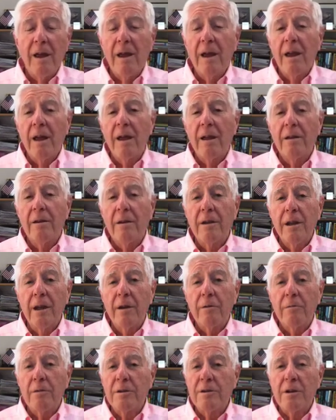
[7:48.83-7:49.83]
And the
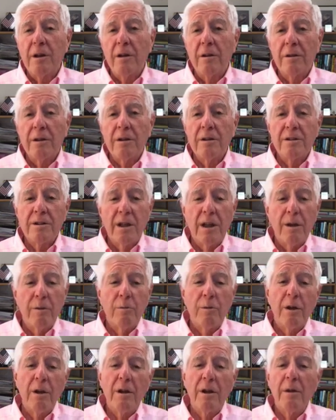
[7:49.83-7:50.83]
net result is that
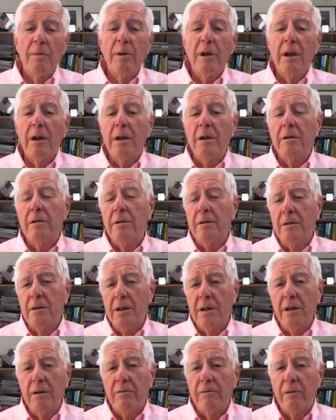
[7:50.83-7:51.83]
we eliminated the
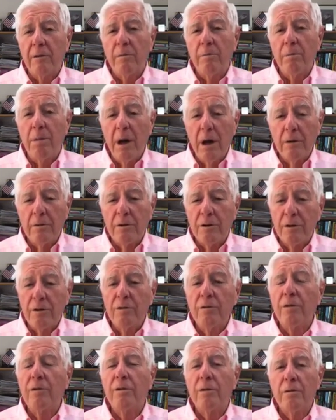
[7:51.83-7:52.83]
need for about
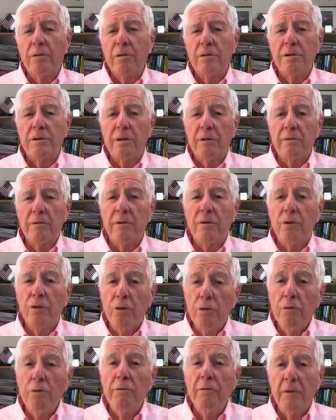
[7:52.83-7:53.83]
2/3 of
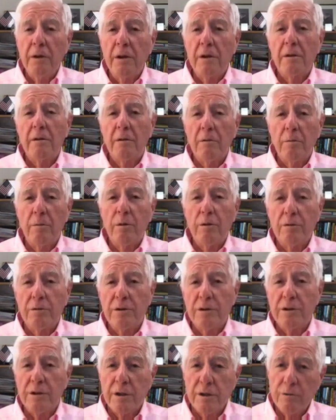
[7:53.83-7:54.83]
new vehicle
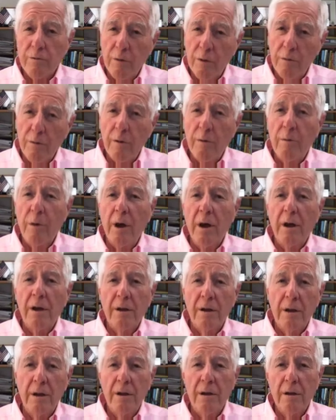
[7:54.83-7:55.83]
purchases where we're buying
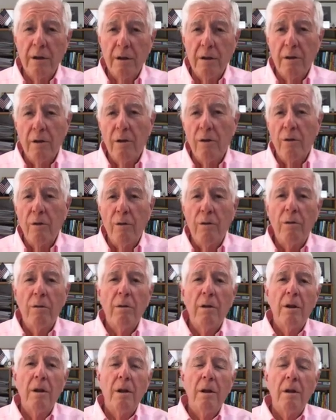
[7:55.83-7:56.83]
the whole
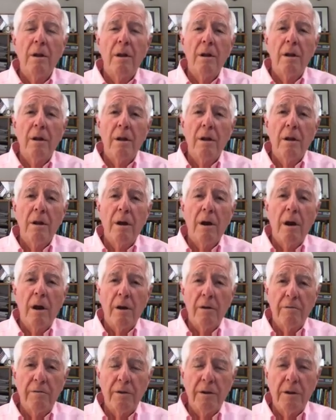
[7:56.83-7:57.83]

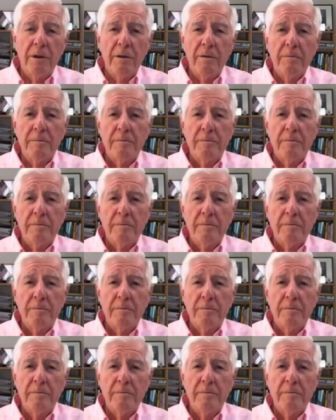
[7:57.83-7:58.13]
RV.